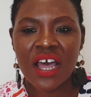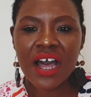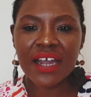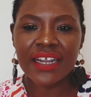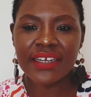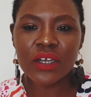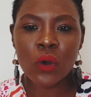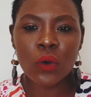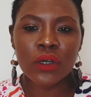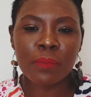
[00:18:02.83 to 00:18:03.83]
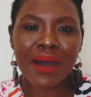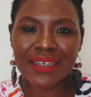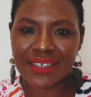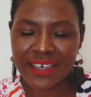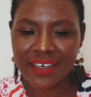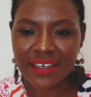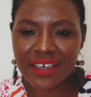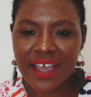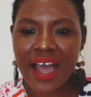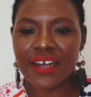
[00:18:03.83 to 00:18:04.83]
A lady called Pat Kay.
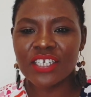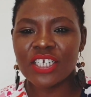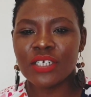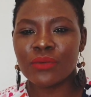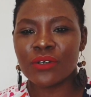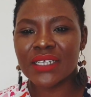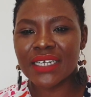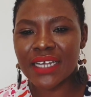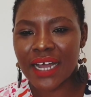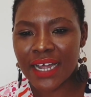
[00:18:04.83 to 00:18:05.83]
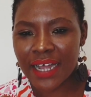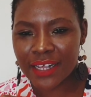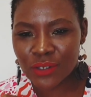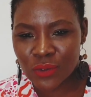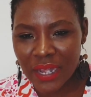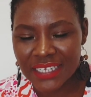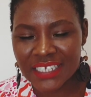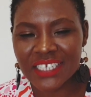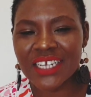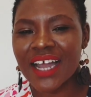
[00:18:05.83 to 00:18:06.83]
And she was a
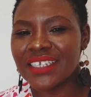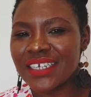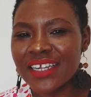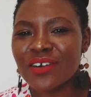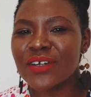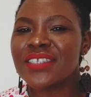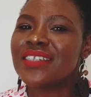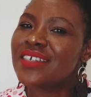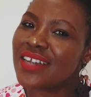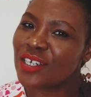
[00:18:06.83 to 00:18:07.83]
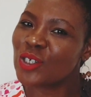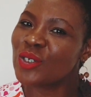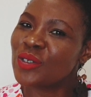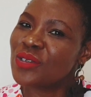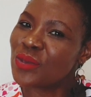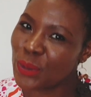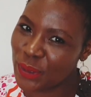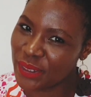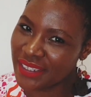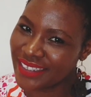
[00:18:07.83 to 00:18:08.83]
teacher at Hillcrest International School.